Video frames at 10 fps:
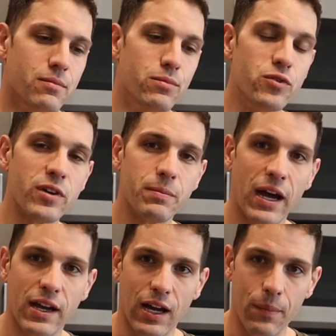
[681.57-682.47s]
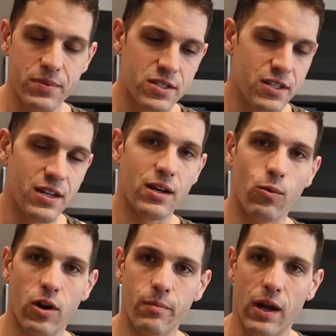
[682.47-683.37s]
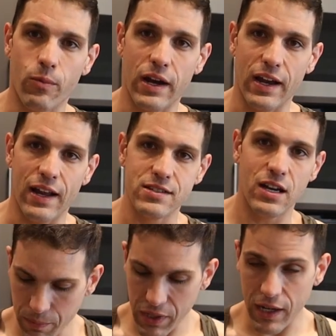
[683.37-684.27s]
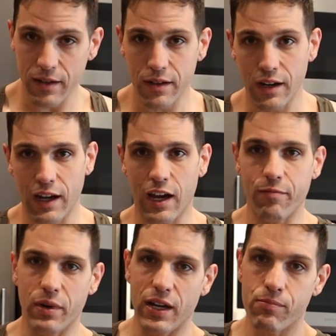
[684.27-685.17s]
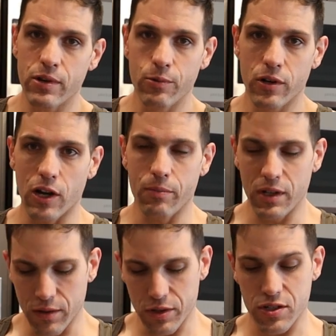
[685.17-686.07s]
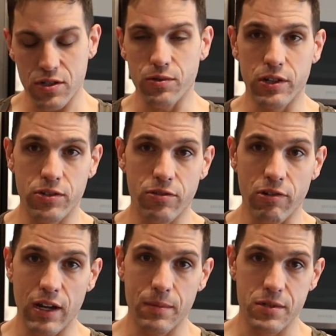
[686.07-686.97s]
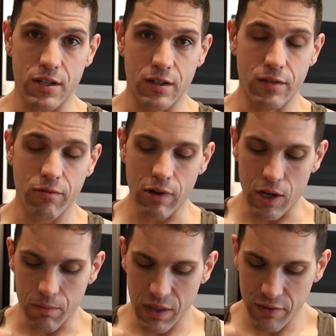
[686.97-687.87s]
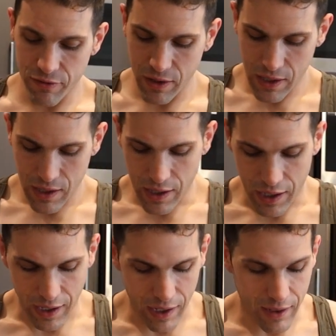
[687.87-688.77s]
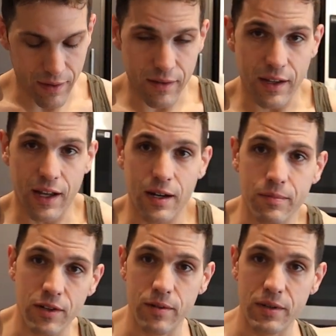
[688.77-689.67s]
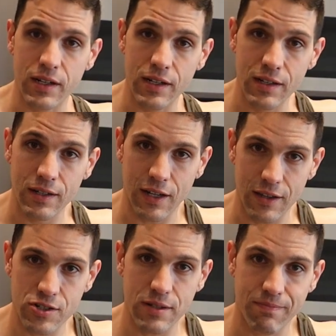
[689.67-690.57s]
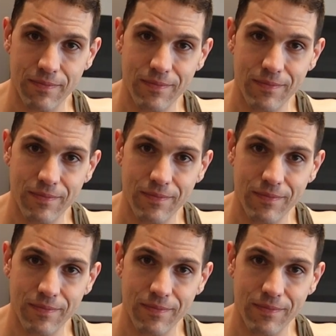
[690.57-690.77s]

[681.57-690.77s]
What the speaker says: moving back up, seeing where my weight ends up. But yeah, I'm gonna have my pre-workout meal, which is 200 grams of ground beef, and then I'm gonna be hitting the gym.